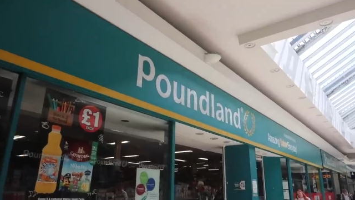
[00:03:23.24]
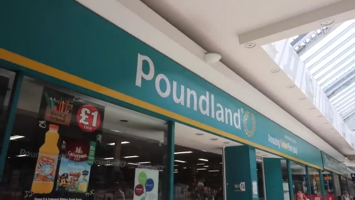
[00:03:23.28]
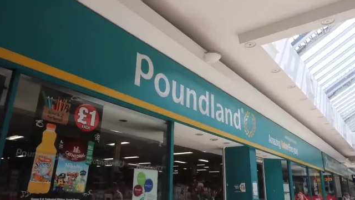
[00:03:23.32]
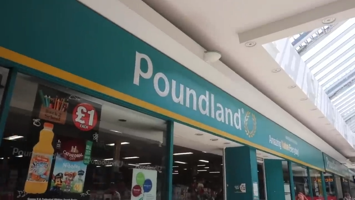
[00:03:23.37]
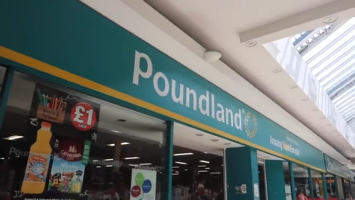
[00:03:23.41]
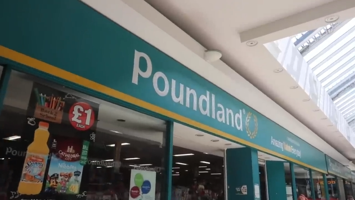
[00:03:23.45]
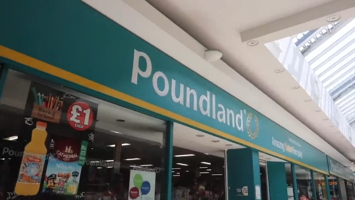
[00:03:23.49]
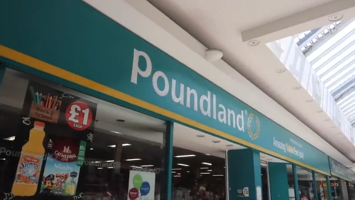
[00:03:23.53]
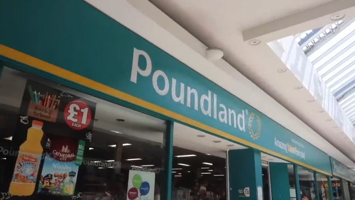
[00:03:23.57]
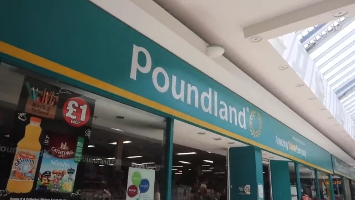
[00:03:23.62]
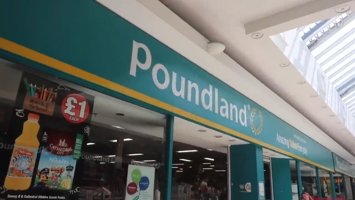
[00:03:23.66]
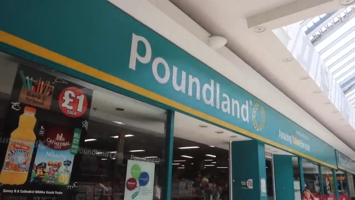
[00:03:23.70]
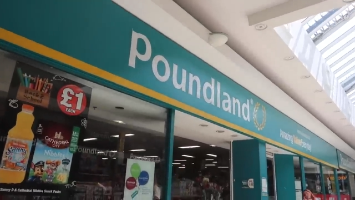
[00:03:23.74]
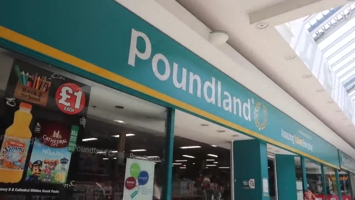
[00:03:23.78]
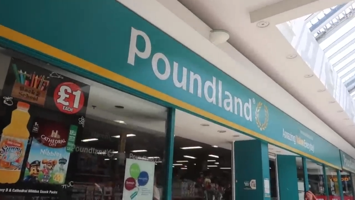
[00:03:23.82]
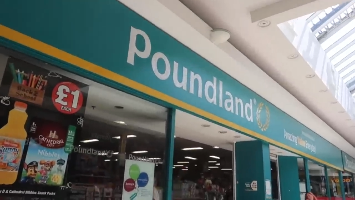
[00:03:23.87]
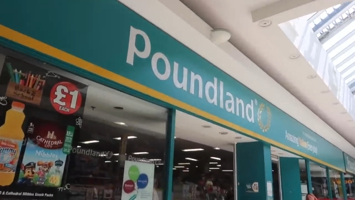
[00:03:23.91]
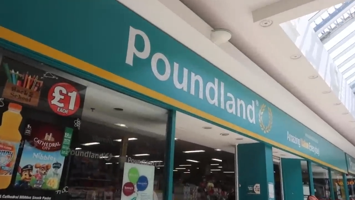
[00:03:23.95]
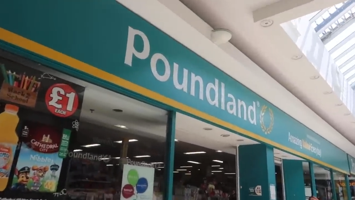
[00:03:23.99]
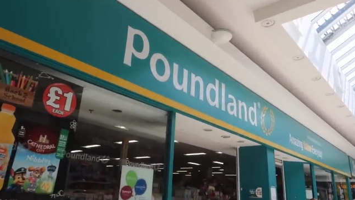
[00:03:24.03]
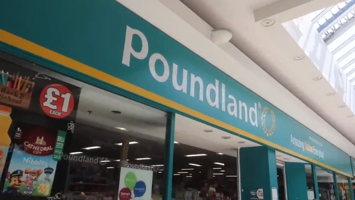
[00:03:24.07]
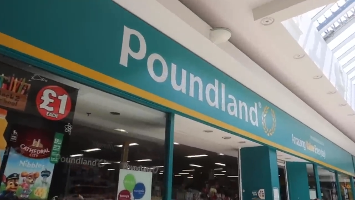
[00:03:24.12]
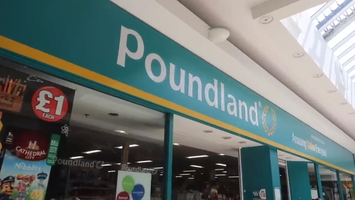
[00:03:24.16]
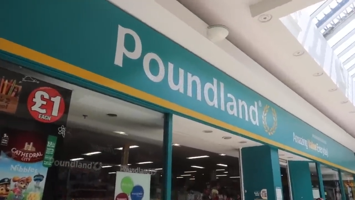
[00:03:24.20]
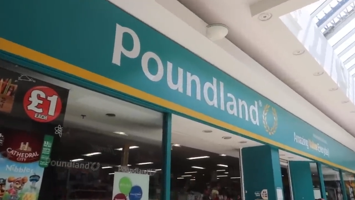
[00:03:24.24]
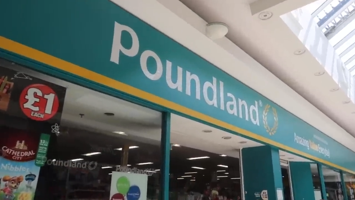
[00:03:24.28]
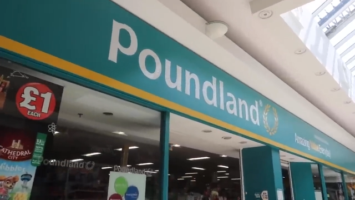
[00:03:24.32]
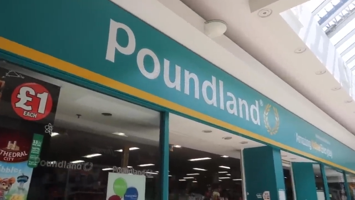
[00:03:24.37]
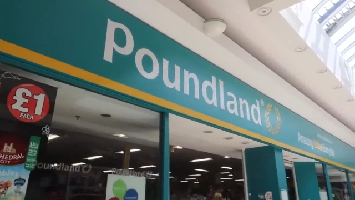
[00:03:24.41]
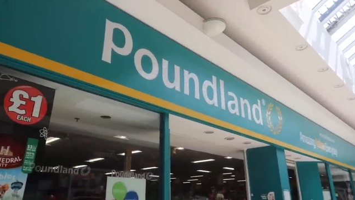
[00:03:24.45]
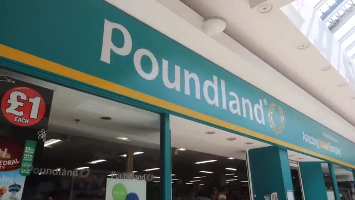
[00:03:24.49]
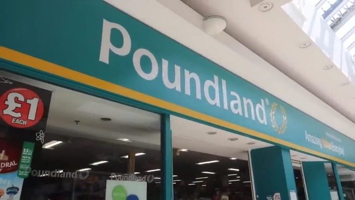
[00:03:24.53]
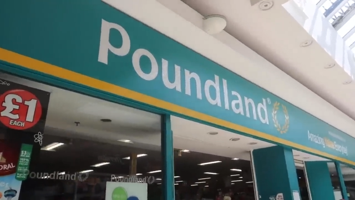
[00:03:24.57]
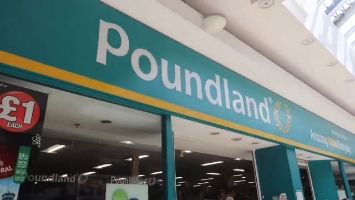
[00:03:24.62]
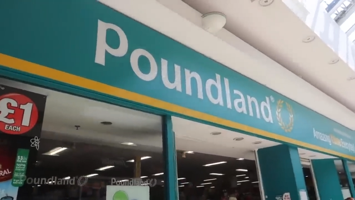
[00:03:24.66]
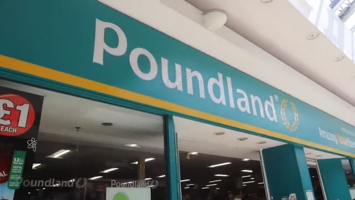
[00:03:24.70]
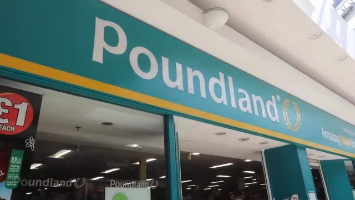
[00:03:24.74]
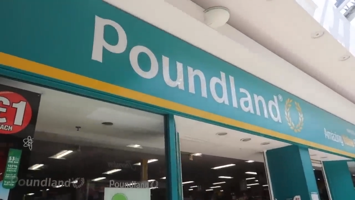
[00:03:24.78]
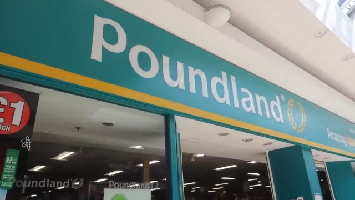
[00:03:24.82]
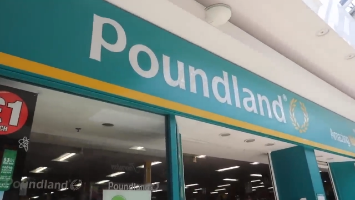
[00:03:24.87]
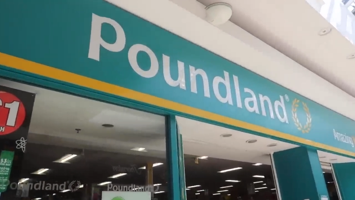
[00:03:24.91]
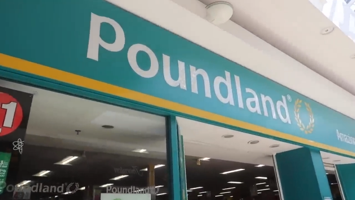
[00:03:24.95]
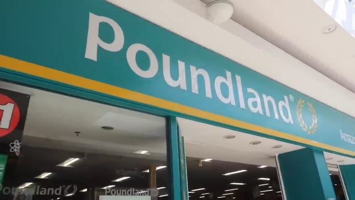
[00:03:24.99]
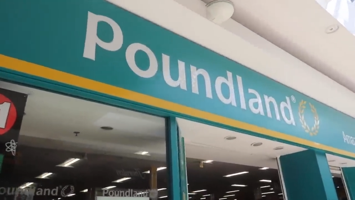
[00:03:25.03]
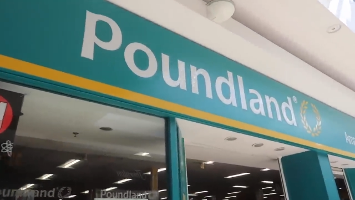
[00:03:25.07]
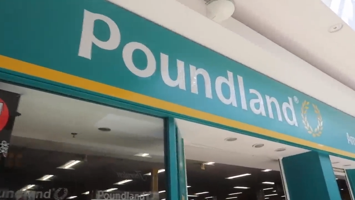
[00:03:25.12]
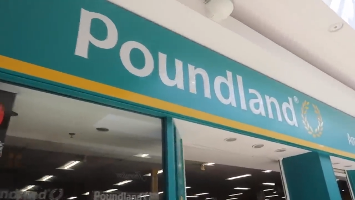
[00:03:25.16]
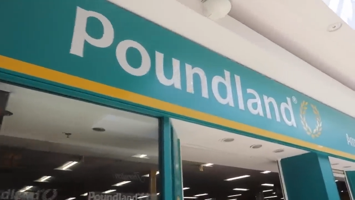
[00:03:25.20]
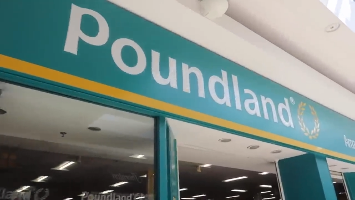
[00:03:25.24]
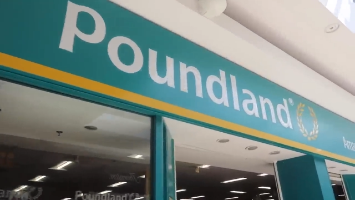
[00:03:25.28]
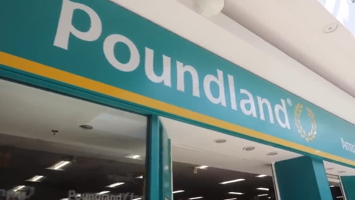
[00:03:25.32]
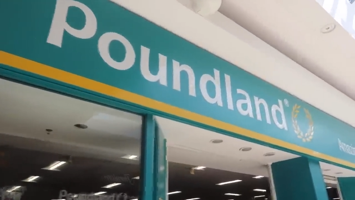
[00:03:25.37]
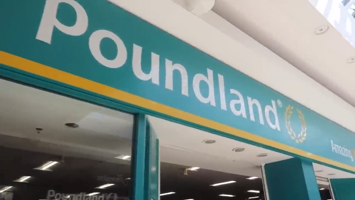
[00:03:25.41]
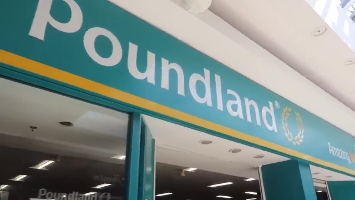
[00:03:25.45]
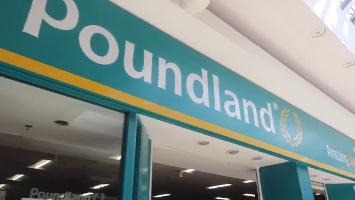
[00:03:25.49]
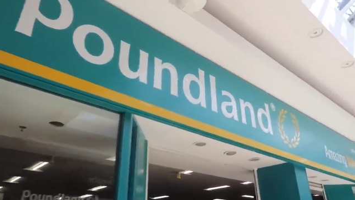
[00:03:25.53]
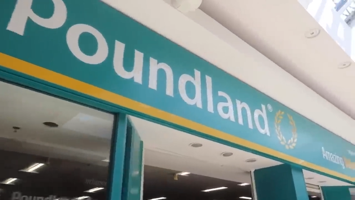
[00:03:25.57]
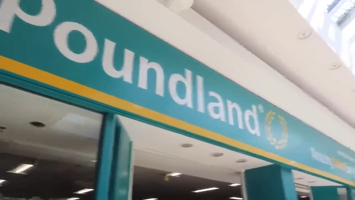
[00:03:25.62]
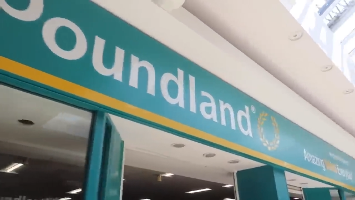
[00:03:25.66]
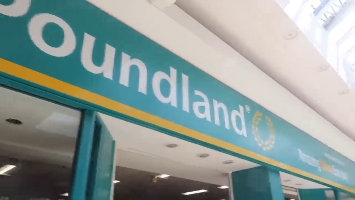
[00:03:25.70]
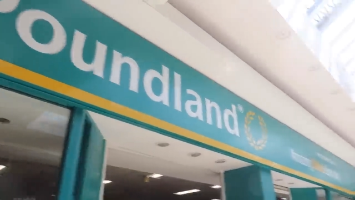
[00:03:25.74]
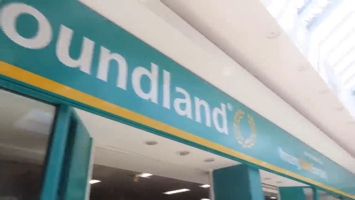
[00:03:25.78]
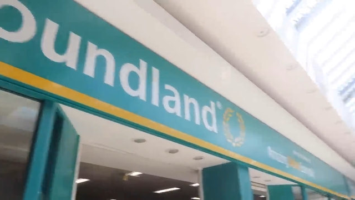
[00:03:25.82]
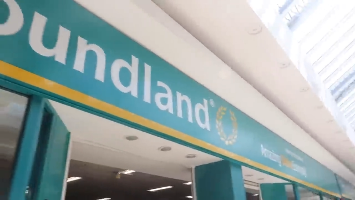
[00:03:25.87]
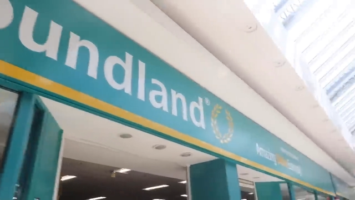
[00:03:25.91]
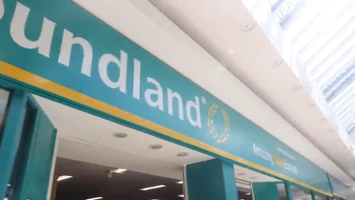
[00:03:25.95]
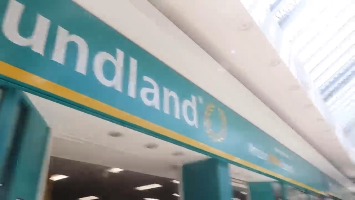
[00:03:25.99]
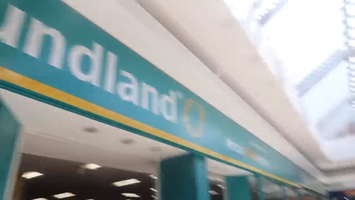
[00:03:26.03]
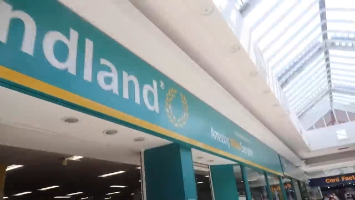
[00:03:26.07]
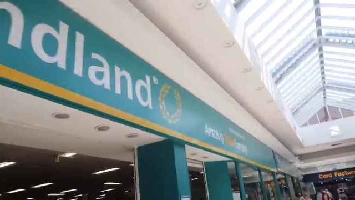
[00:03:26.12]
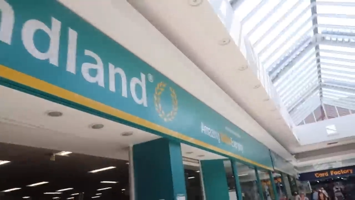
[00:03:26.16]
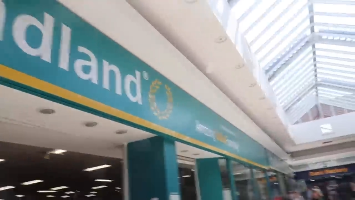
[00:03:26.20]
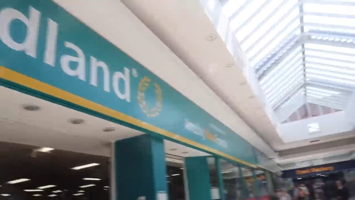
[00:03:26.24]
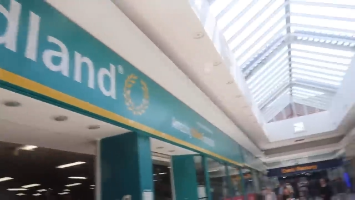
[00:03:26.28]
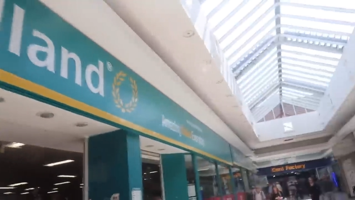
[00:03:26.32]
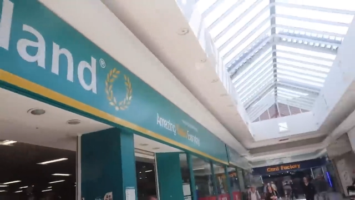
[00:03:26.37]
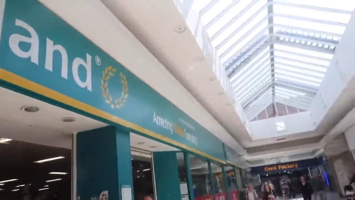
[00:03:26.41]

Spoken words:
No face is visible, so there are no lips to read.